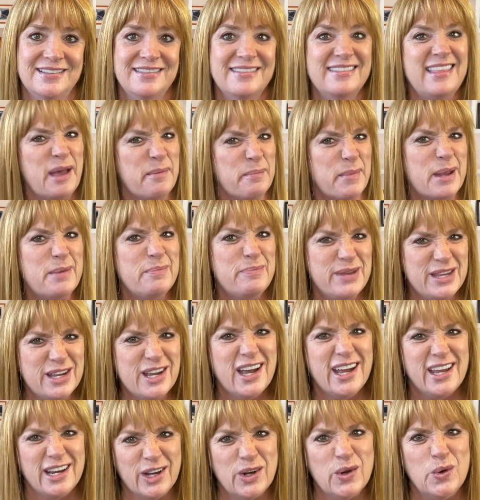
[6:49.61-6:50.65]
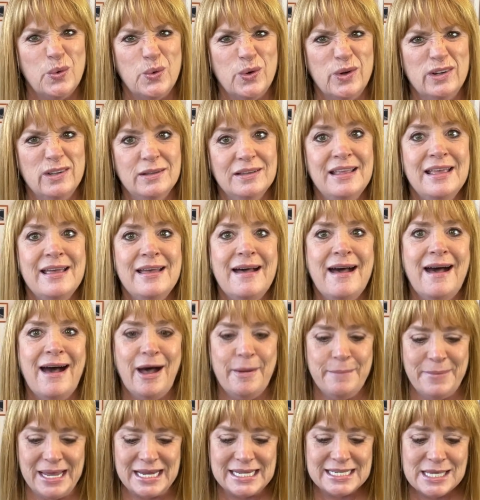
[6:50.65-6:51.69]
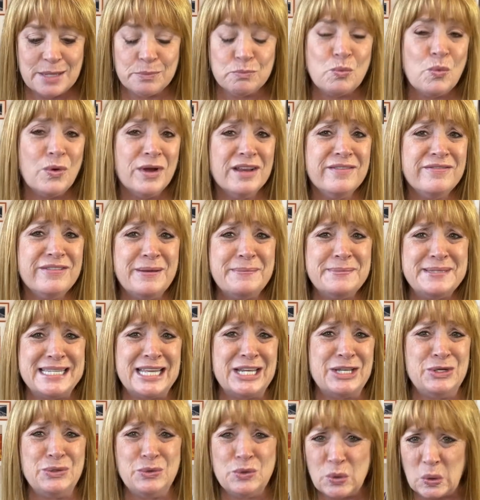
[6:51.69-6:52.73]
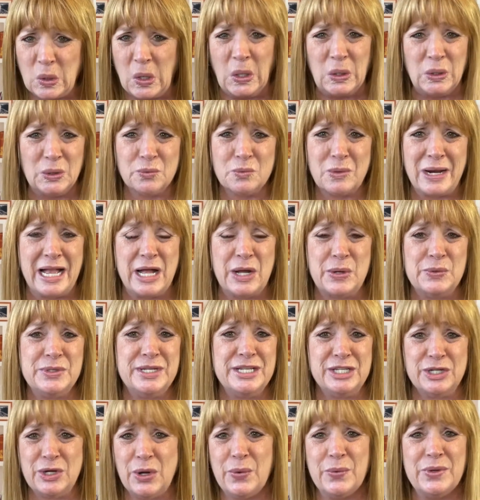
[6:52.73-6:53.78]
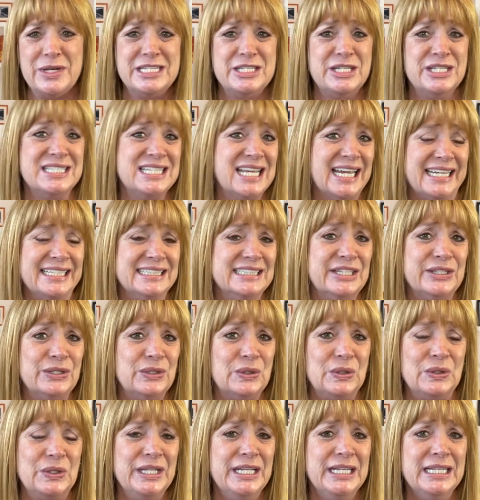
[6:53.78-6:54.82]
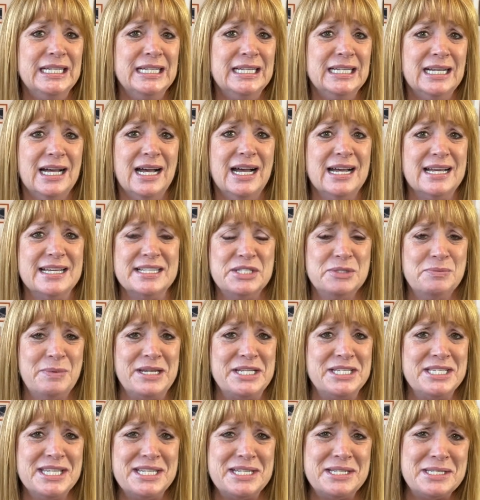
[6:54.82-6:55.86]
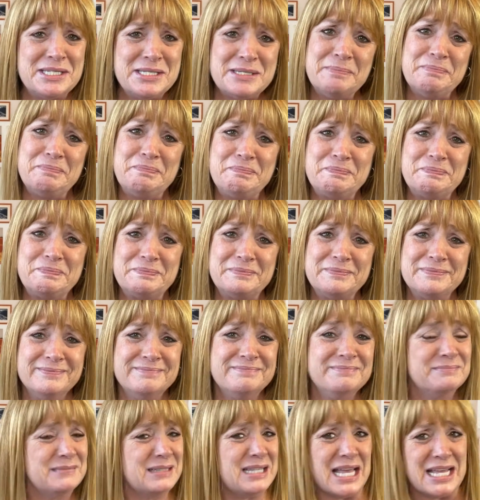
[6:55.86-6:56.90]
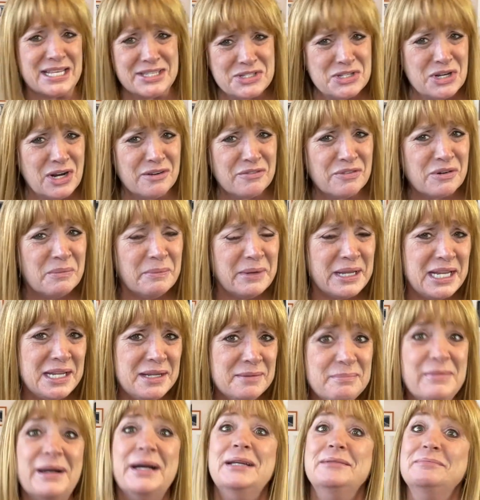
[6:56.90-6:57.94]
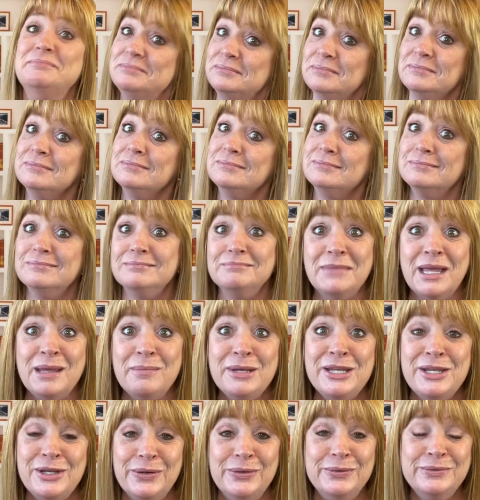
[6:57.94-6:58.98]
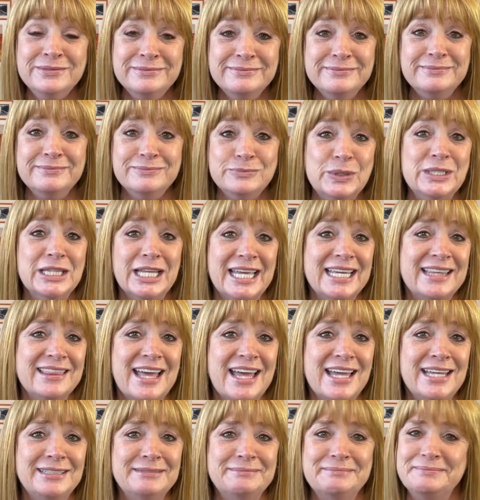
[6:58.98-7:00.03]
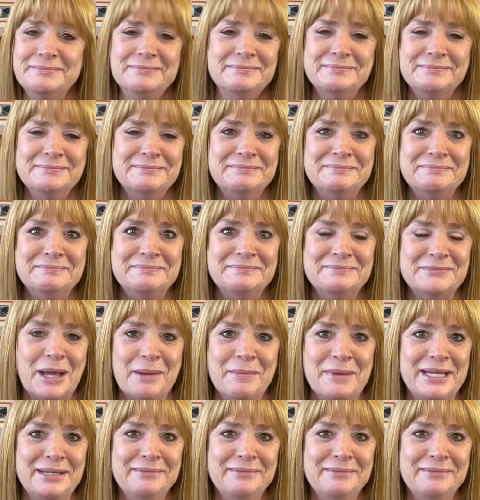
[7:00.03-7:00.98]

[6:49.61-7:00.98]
That might be kind of cool. Except one of them said you crawl around and go into tight little spaces. That's not for me, but maybe you would like that. Not me.